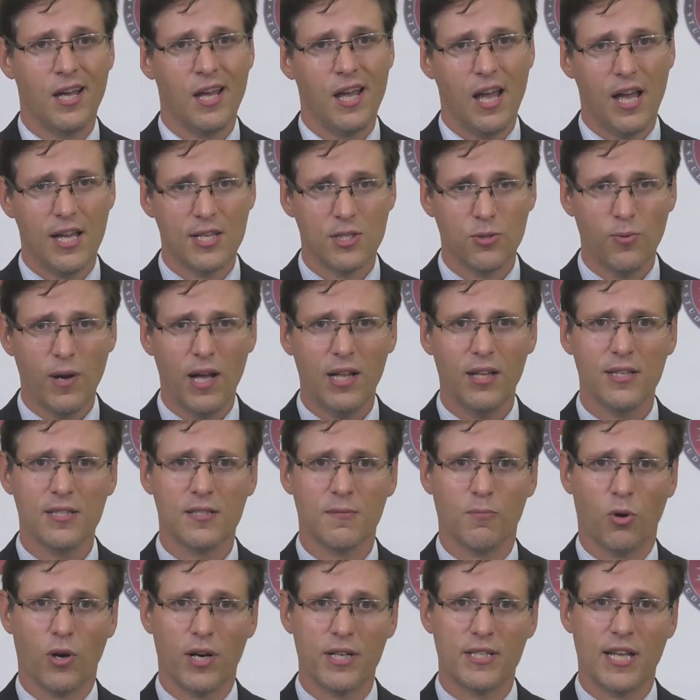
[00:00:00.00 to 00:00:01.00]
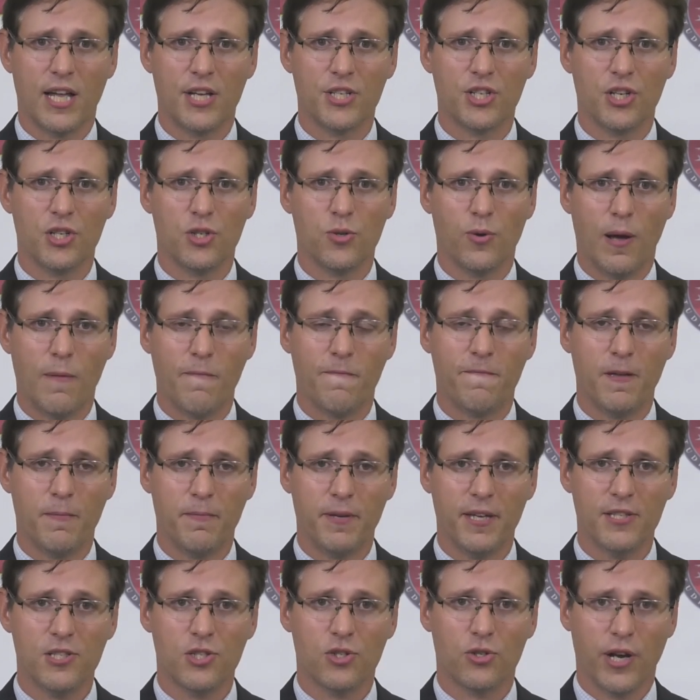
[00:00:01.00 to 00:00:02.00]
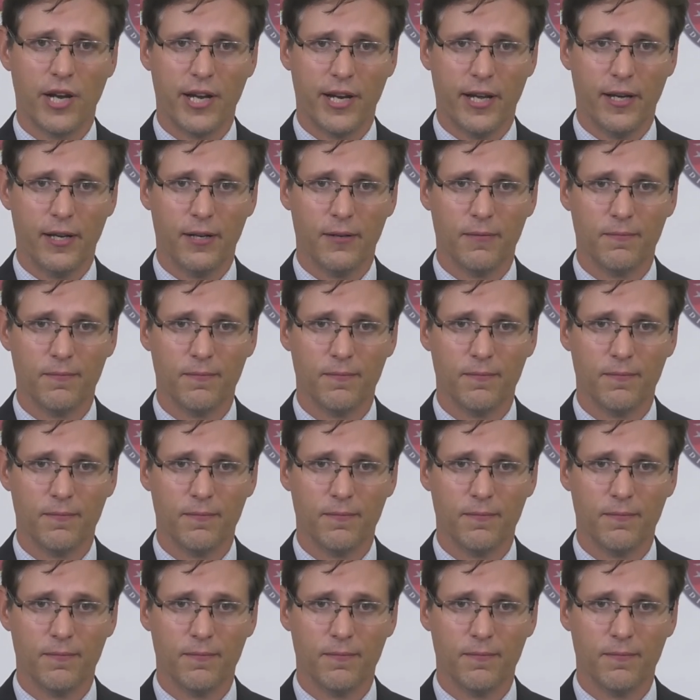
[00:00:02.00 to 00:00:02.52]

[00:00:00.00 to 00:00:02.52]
as well as more attention to amphibious training.